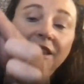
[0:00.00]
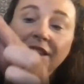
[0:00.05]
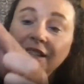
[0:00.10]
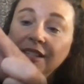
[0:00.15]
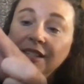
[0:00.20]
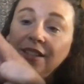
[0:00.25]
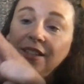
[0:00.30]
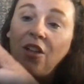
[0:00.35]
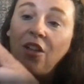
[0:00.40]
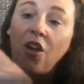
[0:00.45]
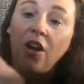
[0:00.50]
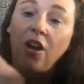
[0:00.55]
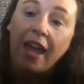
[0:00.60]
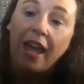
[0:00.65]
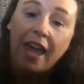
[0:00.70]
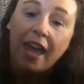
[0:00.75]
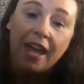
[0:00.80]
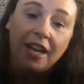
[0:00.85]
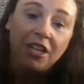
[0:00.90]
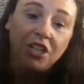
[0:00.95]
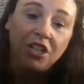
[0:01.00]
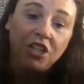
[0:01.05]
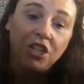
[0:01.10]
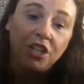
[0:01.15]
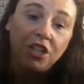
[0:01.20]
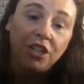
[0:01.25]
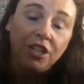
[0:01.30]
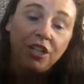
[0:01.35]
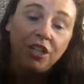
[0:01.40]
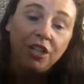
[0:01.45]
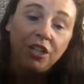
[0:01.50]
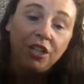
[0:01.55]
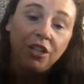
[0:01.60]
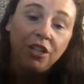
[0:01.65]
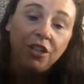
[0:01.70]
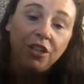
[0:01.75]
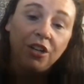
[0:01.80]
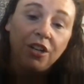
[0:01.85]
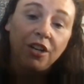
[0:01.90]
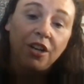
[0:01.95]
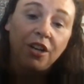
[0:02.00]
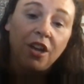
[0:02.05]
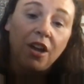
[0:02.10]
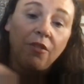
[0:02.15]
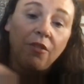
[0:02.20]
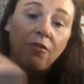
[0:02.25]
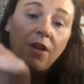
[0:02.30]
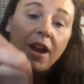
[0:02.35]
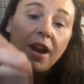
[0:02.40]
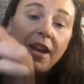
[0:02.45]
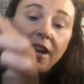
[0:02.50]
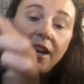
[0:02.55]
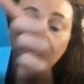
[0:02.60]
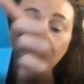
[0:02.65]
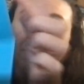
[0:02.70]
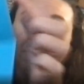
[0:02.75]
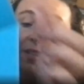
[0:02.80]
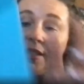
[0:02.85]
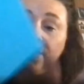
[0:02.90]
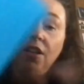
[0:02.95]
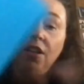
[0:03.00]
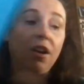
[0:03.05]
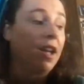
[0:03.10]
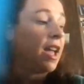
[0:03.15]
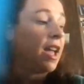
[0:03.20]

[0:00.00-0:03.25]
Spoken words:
this long edge. You're going to cut right here on this long